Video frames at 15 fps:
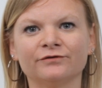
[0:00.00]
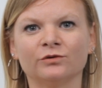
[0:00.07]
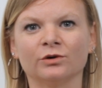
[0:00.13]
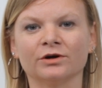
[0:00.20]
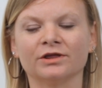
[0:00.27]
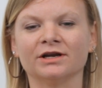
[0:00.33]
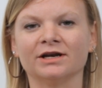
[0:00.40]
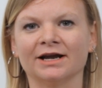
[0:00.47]

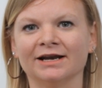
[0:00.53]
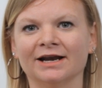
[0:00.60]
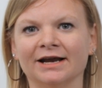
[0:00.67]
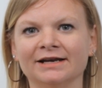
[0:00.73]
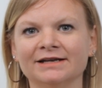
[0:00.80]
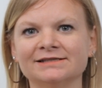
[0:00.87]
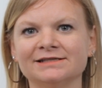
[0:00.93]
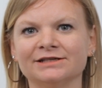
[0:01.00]
for the
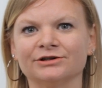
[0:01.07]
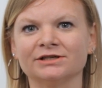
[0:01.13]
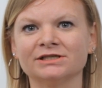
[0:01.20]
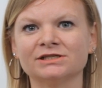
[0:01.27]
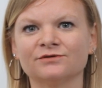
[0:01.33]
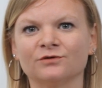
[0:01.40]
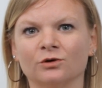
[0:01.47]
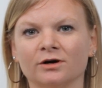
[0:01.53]
990
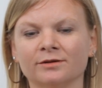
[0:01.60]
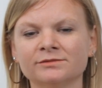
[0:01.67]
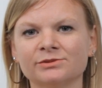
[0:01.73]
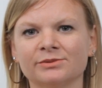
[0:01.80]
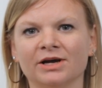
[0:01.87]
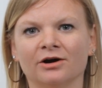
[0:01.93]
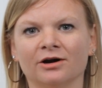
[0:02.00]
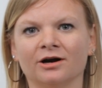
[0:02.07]
series forms.
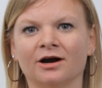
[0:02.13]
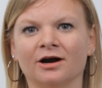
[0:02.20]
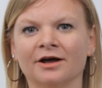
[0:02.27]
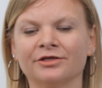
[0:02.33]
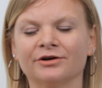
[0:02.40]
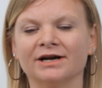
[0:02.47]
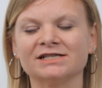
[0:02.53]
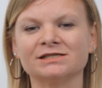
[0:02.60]
We are
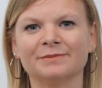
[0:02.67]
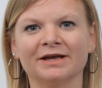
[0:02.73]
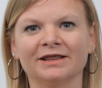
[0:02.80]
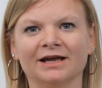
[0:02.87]
authorized by the